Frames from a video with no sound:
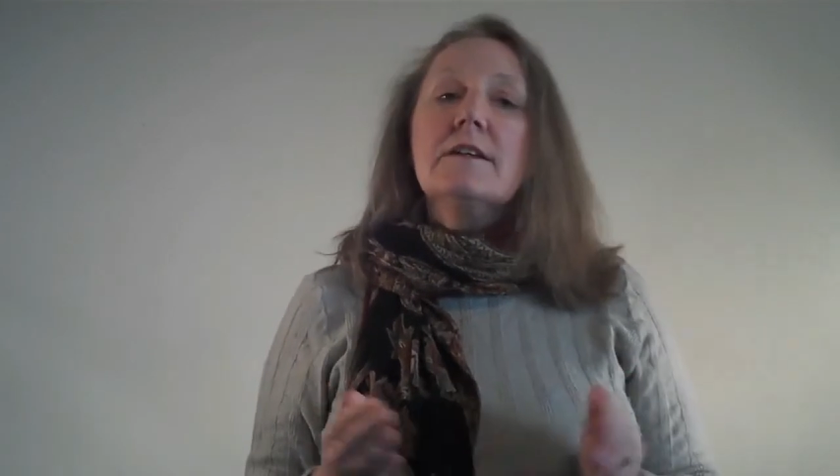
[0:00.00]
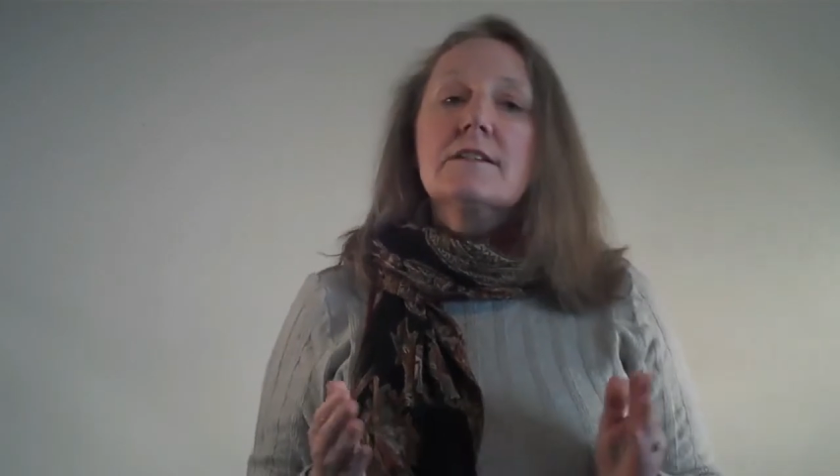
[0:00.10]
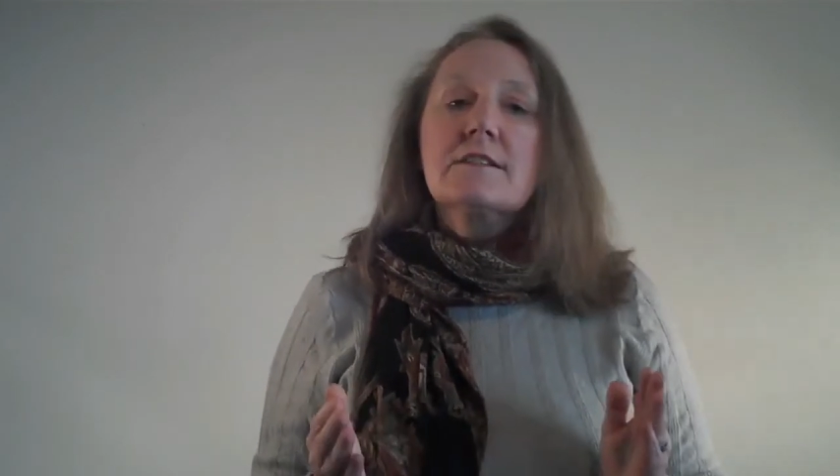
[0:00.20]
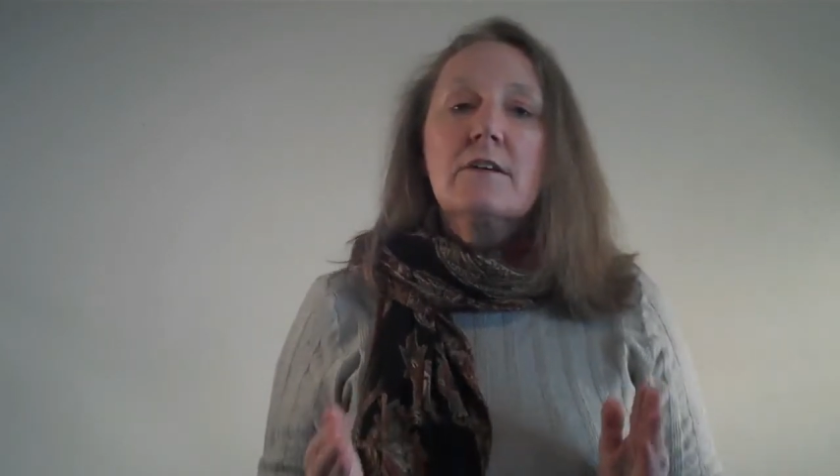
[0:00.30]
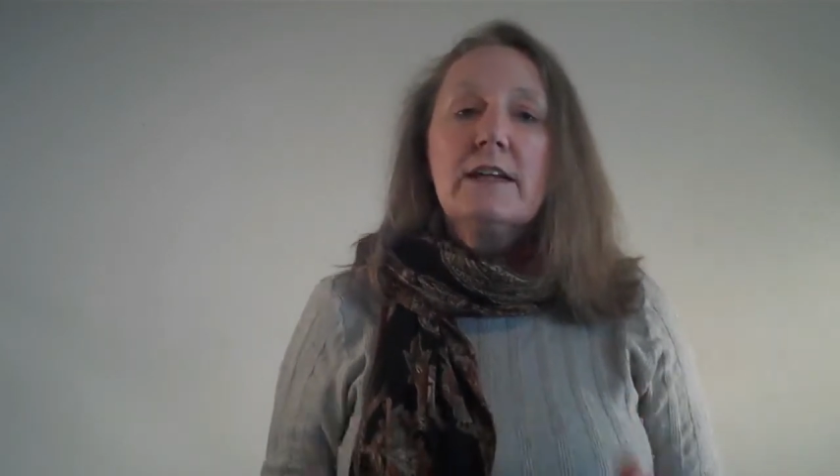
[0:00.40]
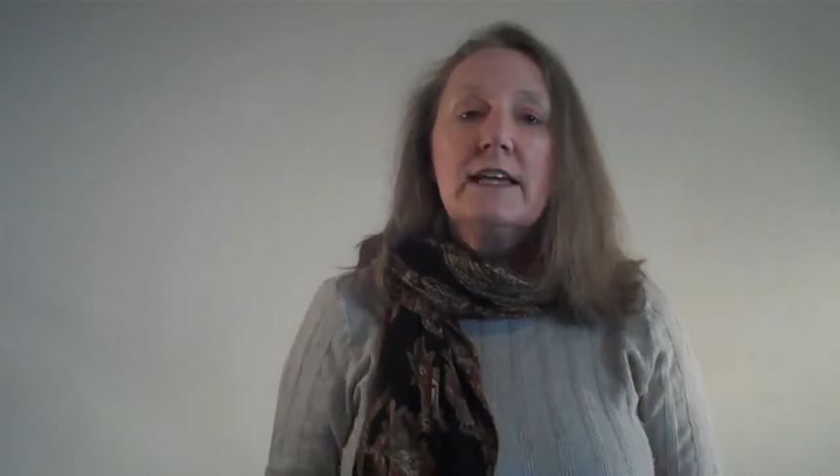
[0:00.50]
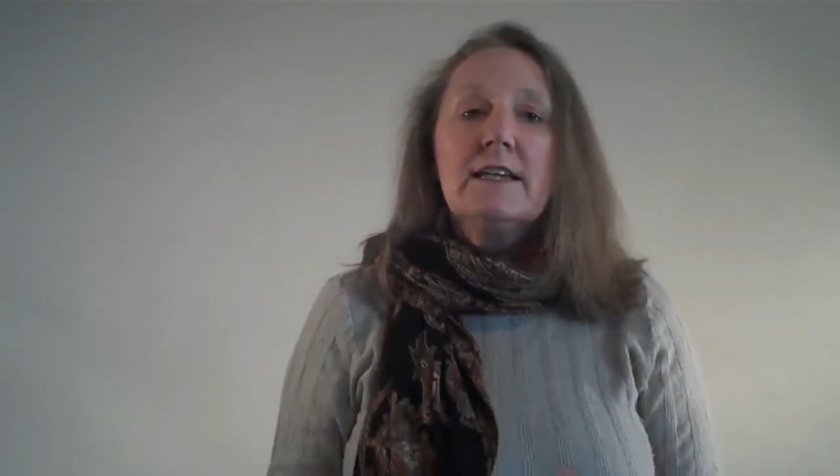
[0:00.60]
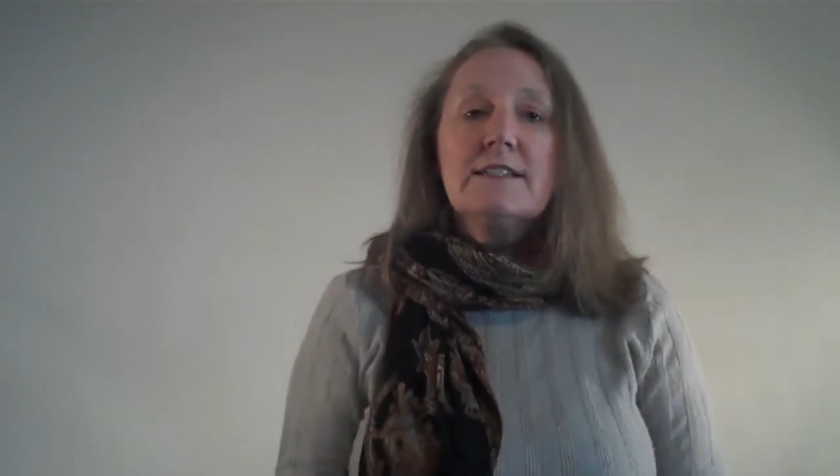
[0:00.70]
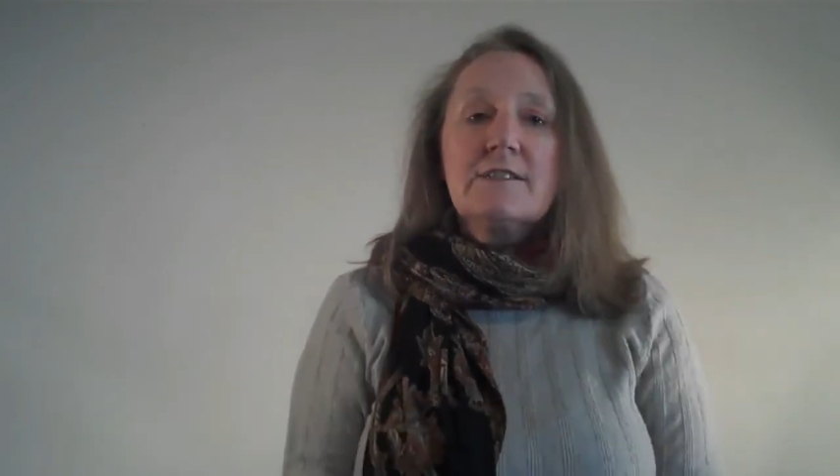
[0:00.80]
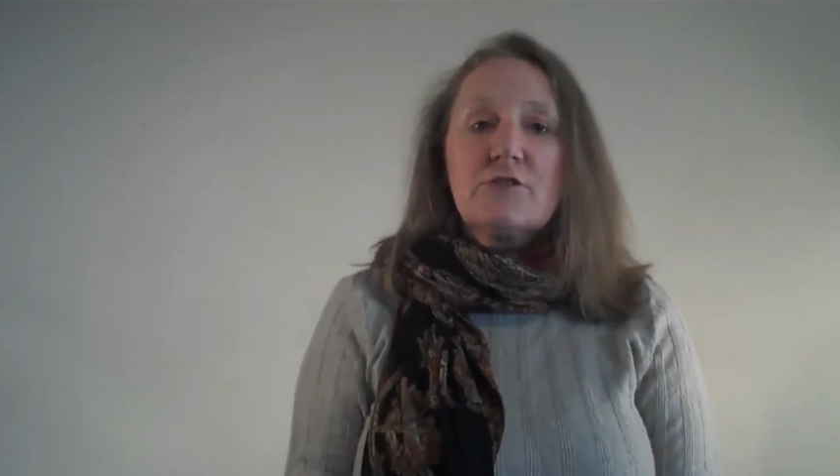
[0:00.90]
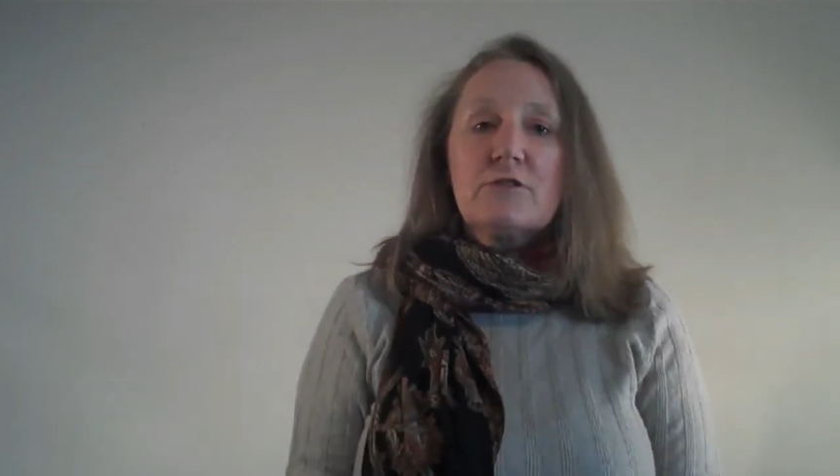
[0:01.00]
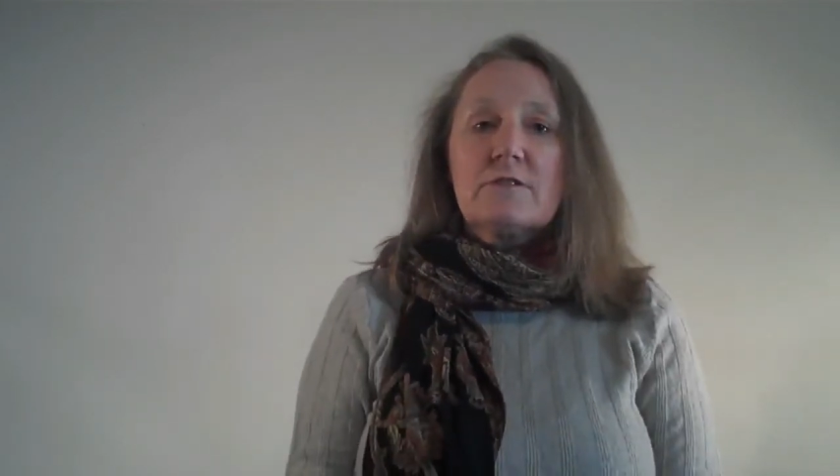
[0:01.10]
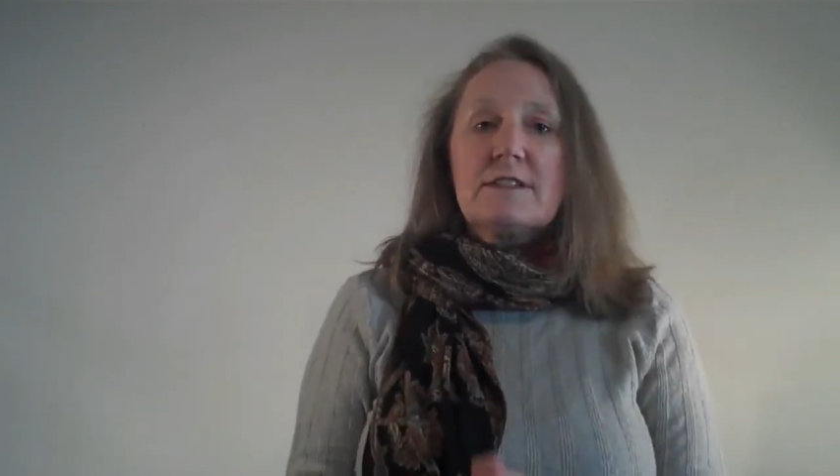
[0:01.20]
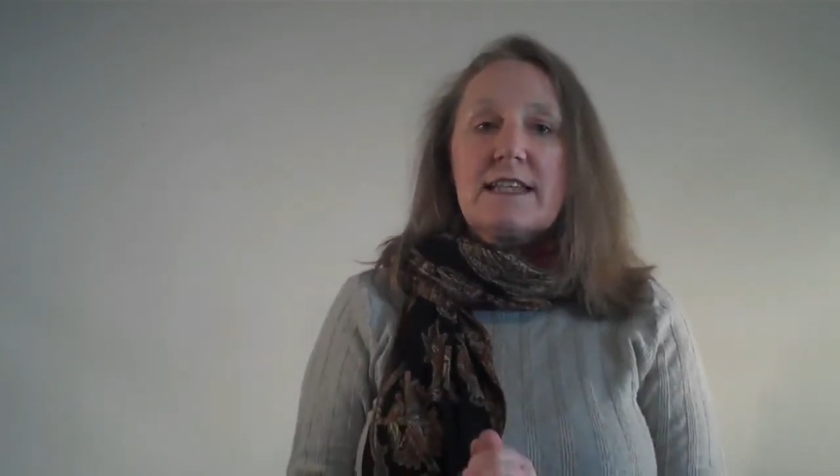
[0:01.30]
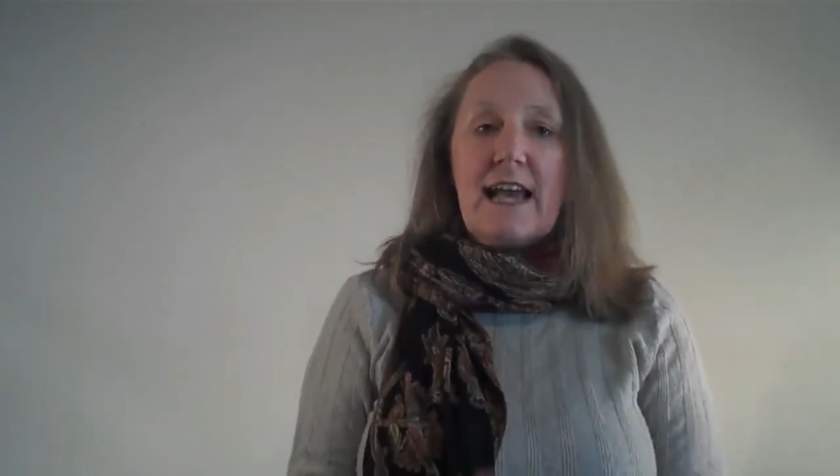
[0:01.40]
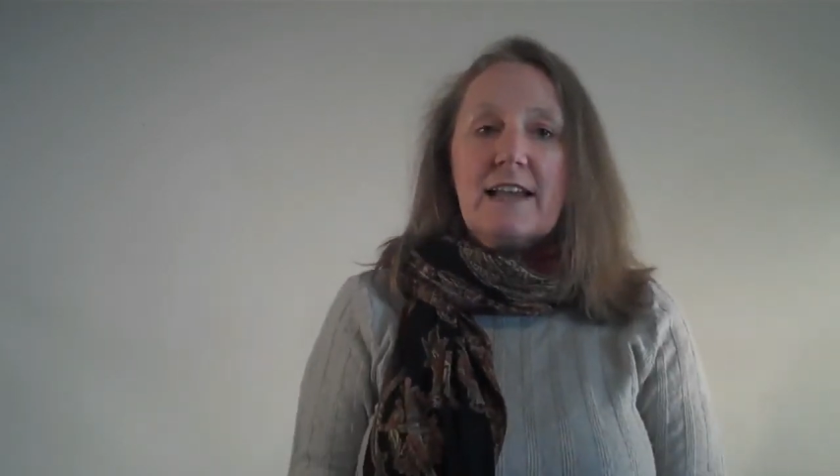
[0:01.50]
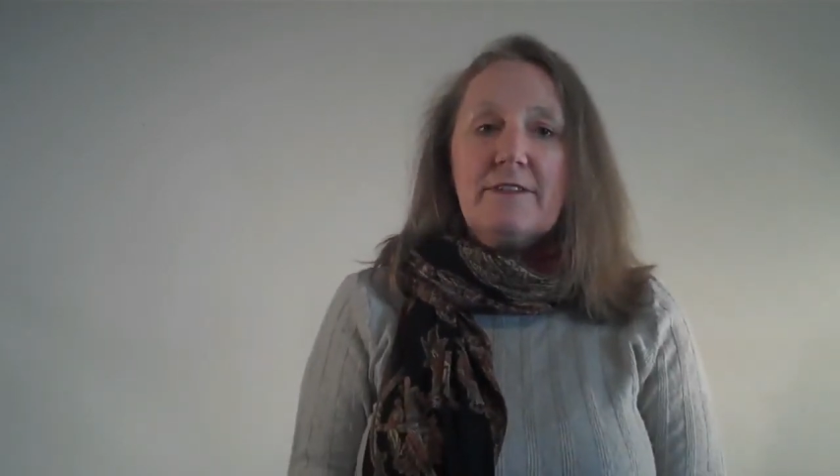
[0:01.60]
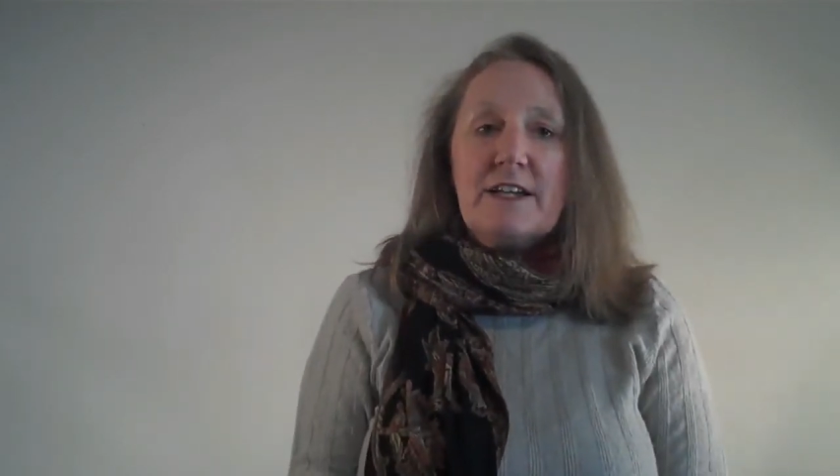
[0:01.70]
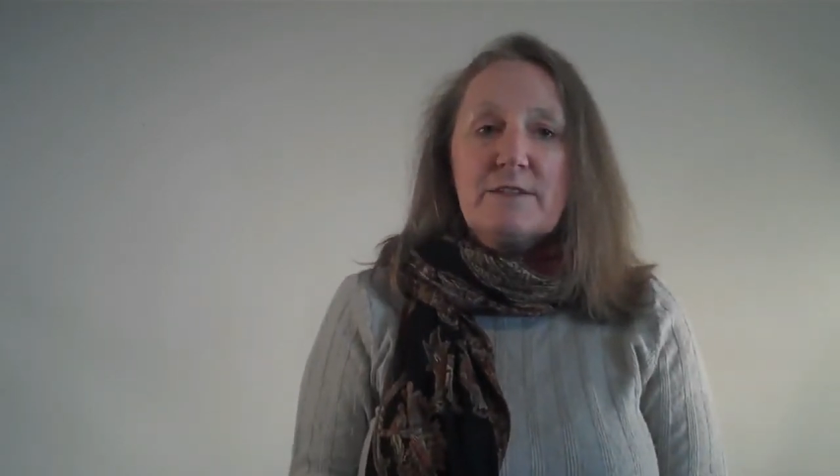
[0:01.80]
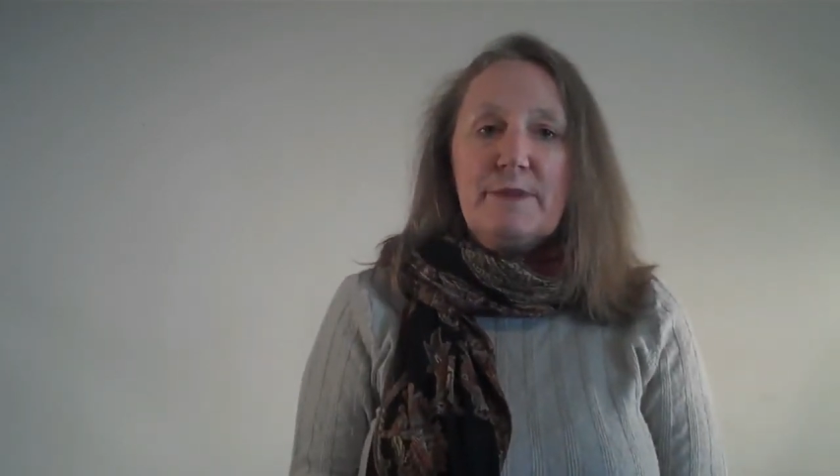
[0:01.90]
So here's Dora's
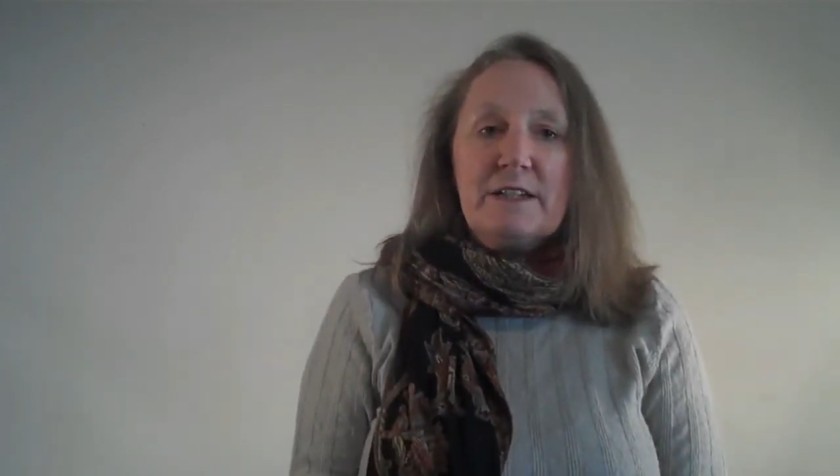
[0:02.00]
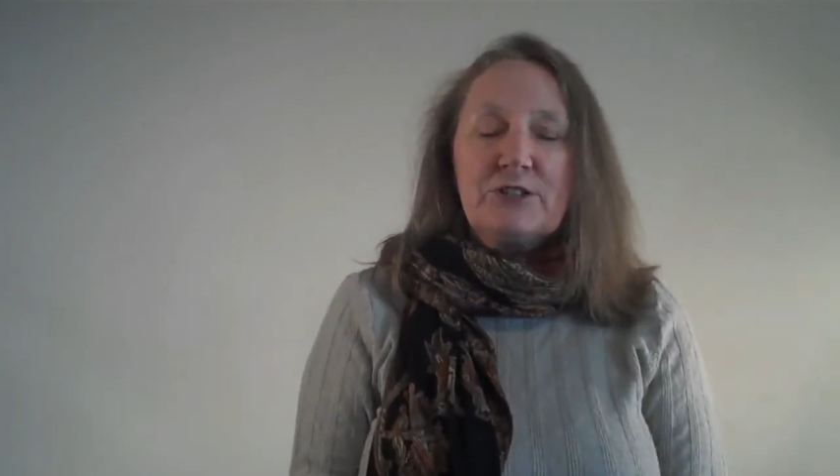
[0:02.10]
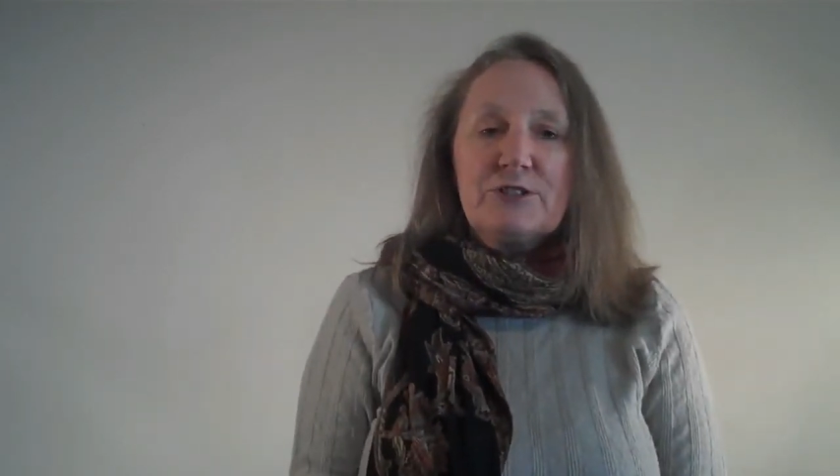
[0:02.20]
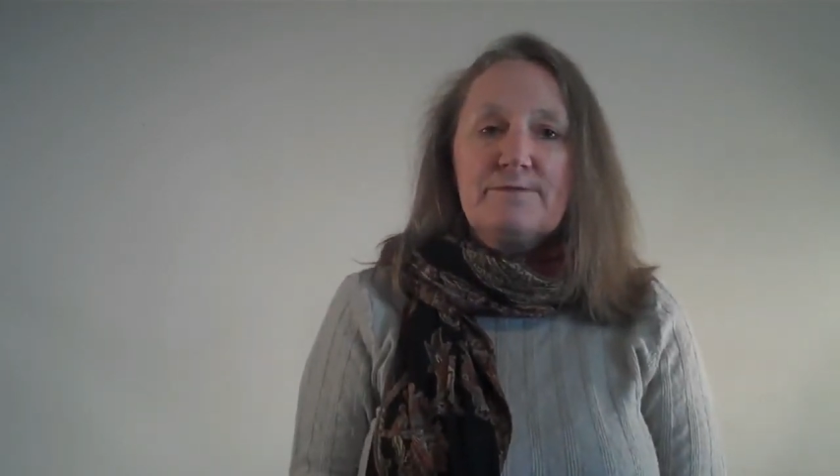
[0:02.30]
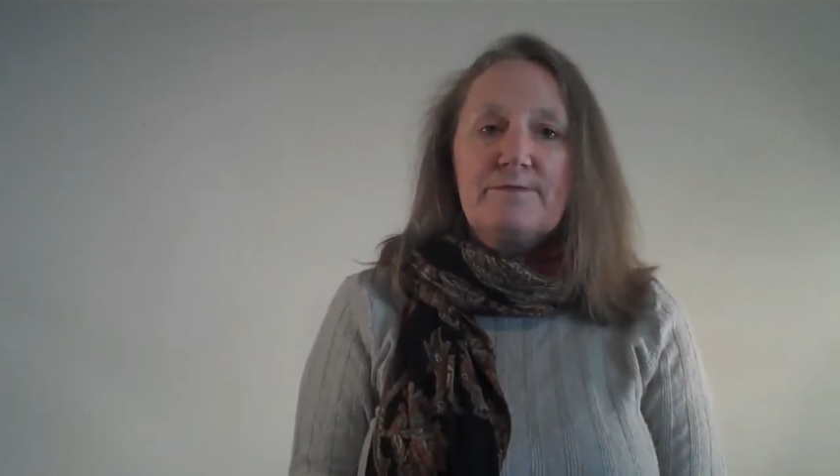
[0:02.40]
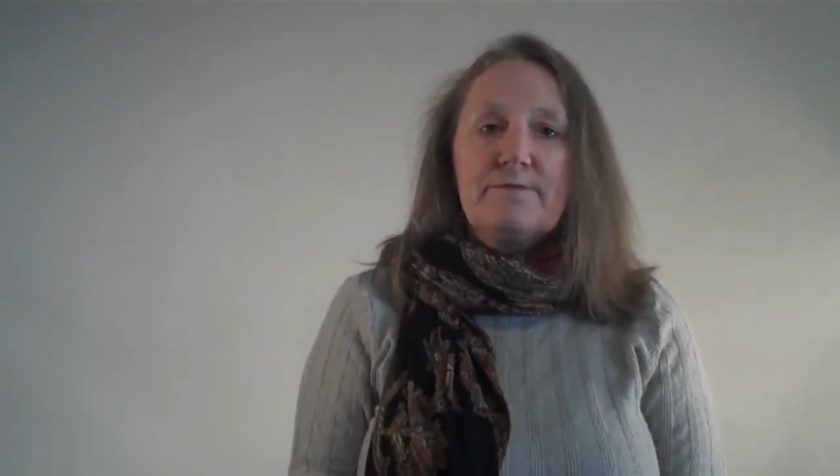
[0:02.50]
elevator pitch.